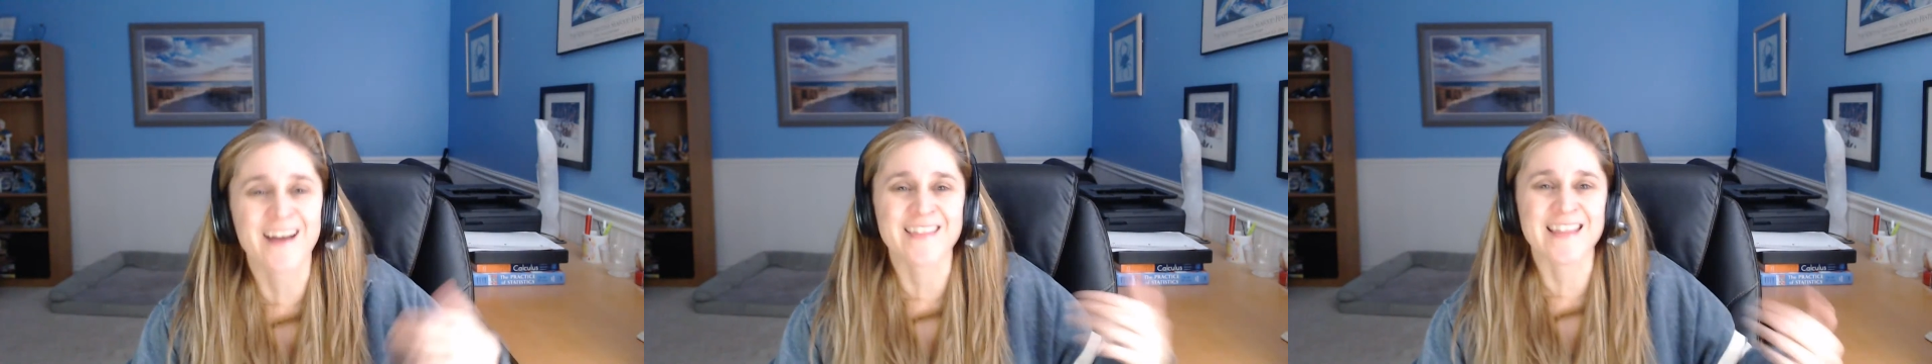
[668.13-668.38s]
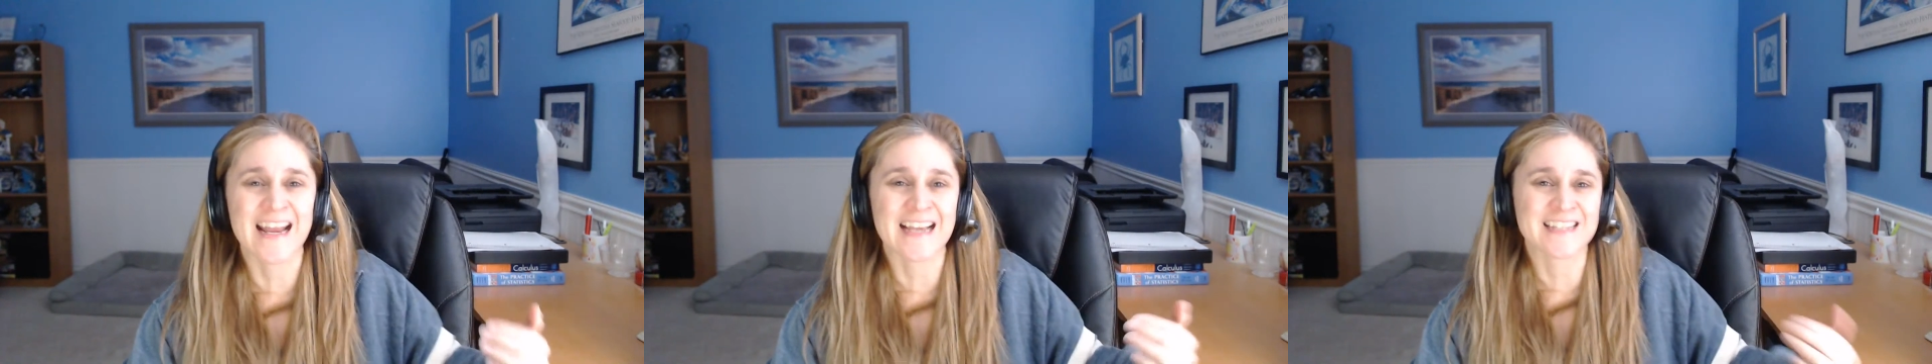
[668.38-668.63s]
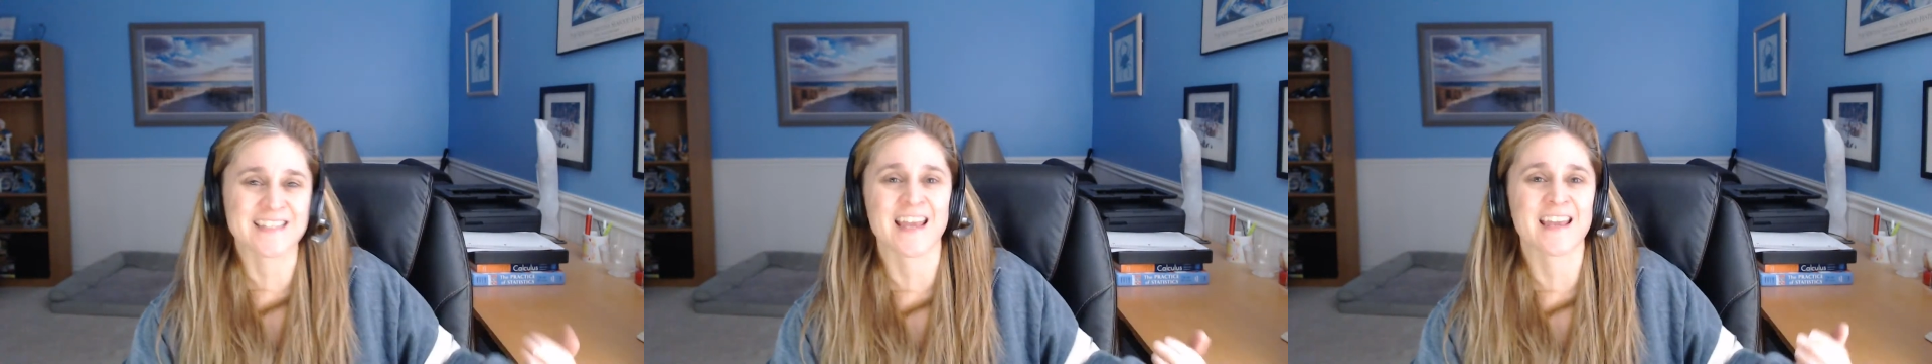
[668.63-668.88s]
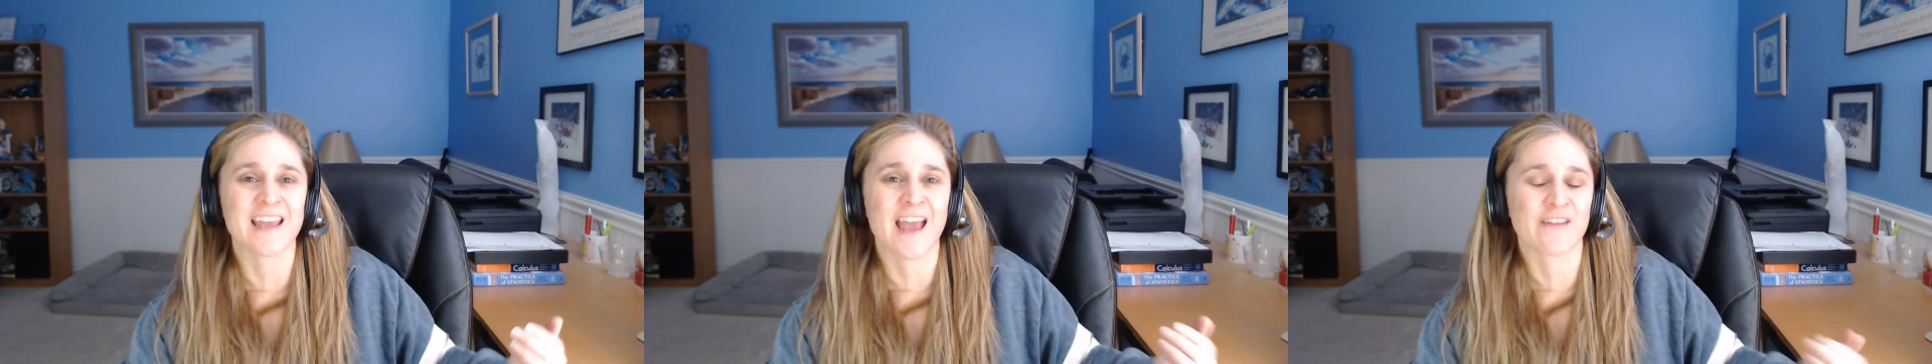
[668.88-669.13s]
the next
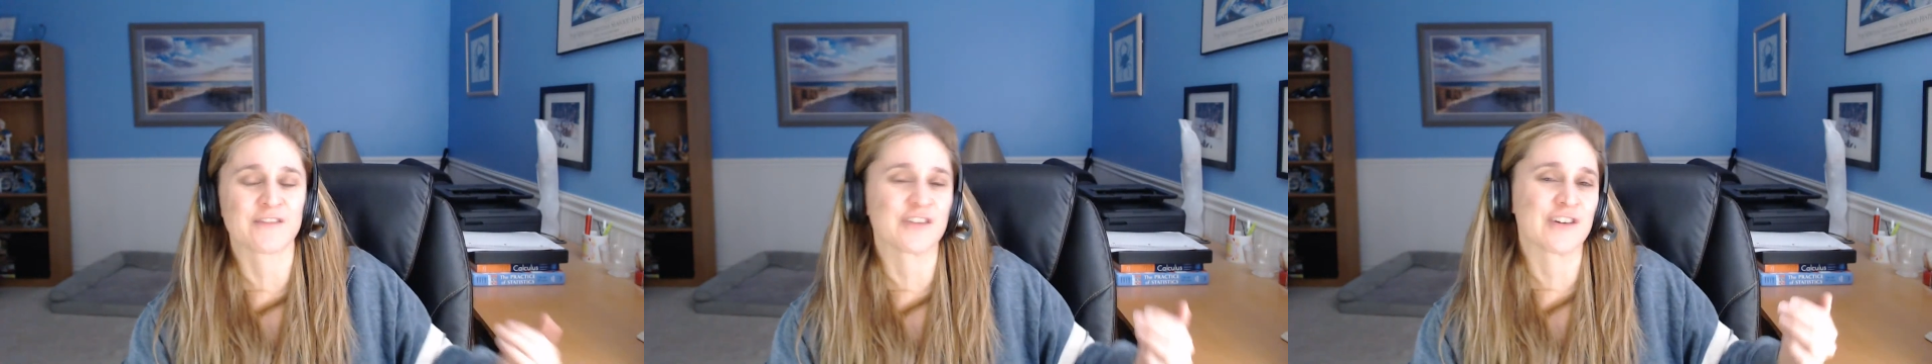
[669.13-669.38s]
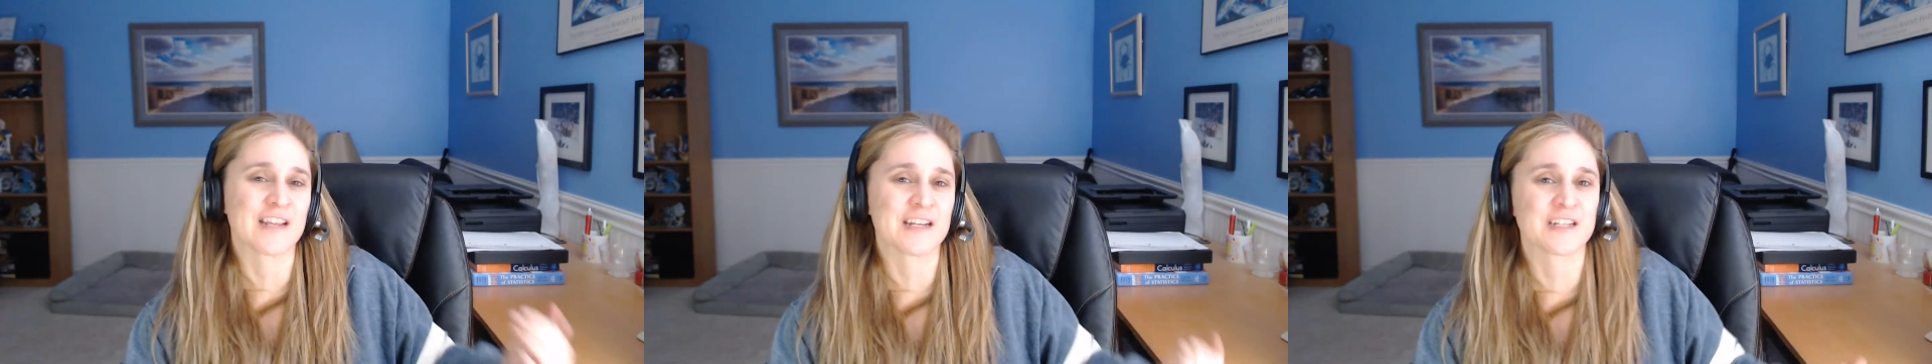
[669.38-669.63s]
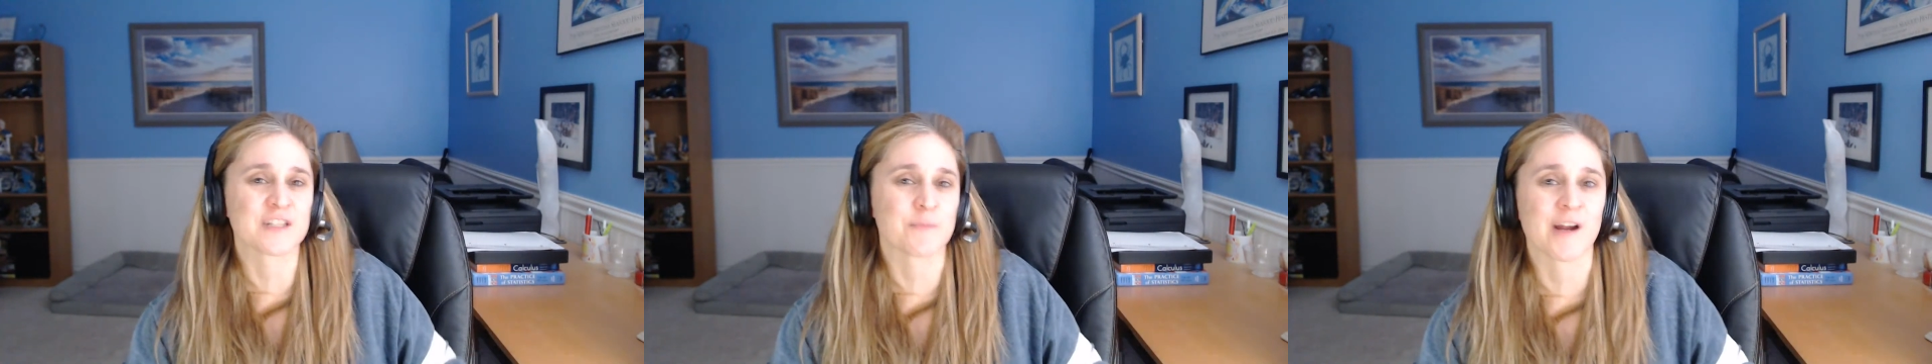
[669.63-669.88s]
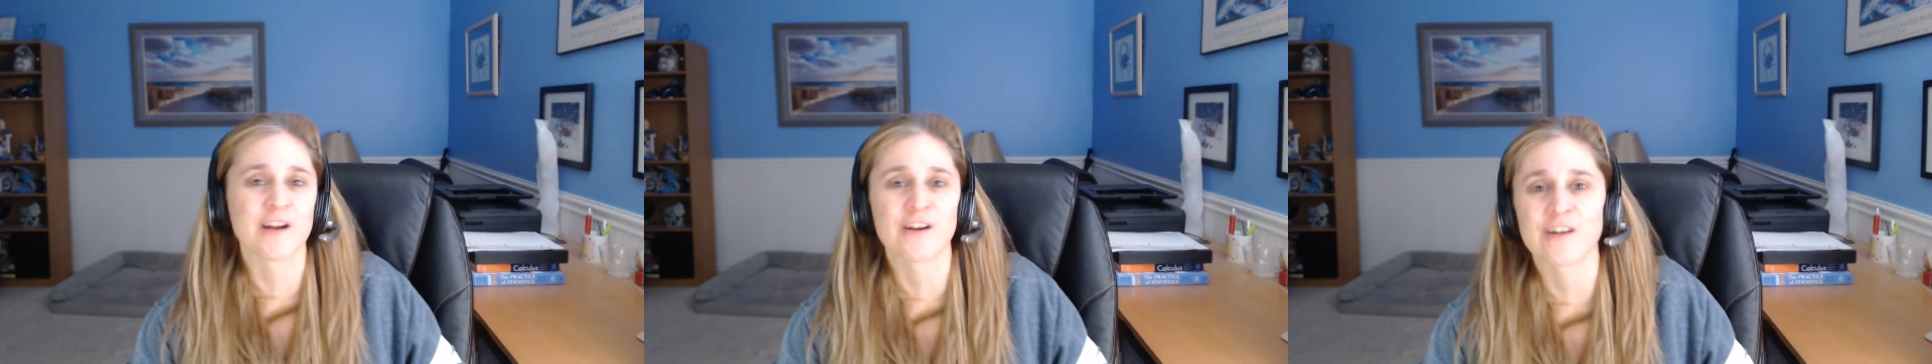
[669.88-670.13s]
day after it
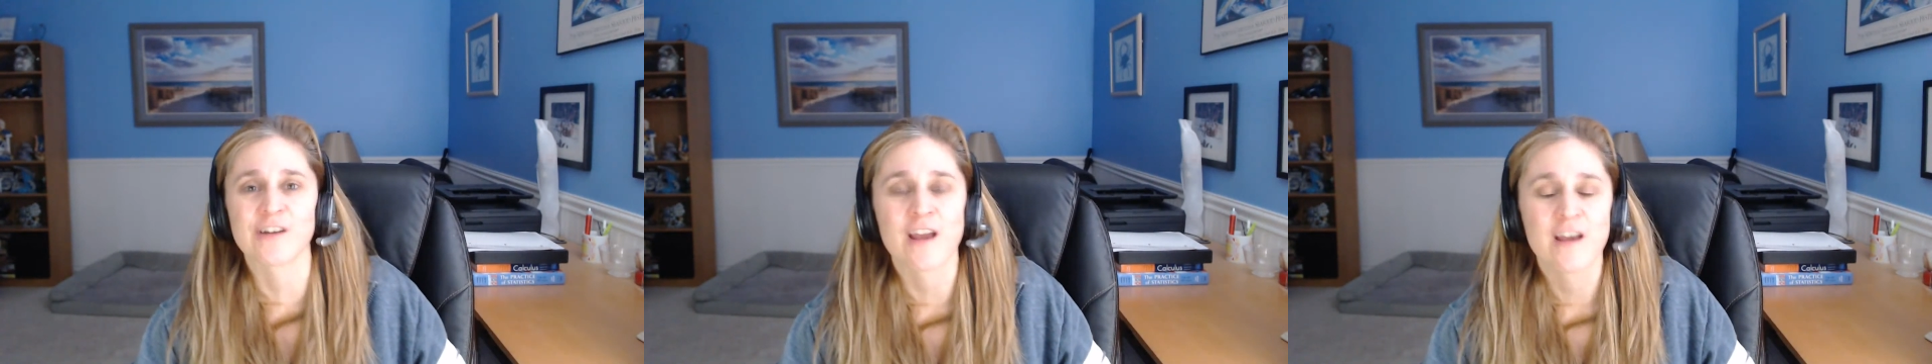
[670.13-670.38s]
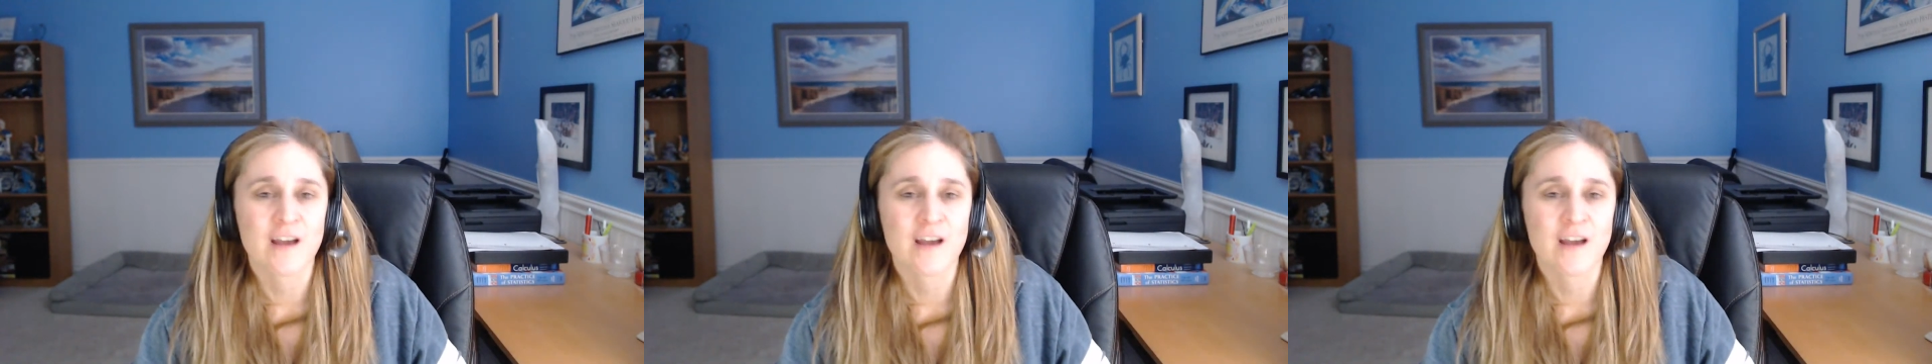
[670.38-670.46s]
expired,